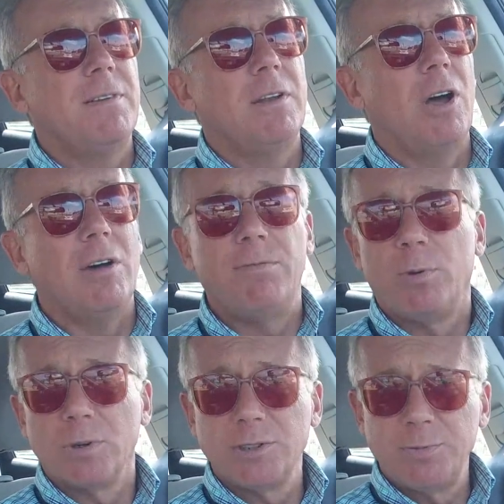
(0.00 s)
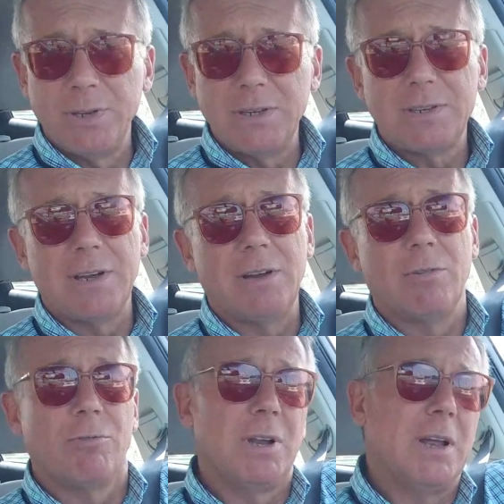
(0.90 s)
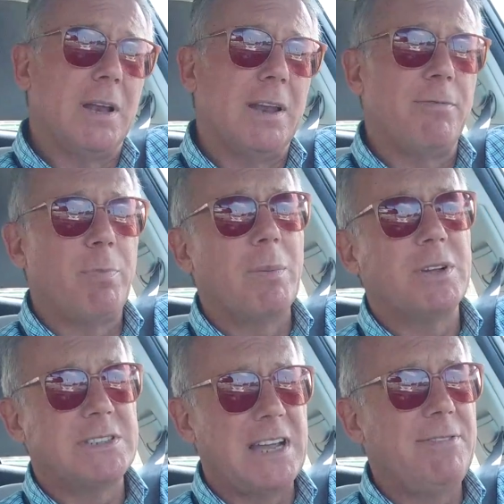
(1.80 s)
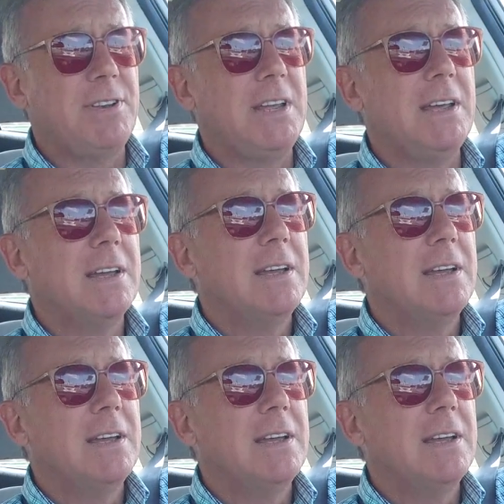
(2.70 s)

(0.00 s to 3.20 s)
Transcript: law enforcement, really enough public safety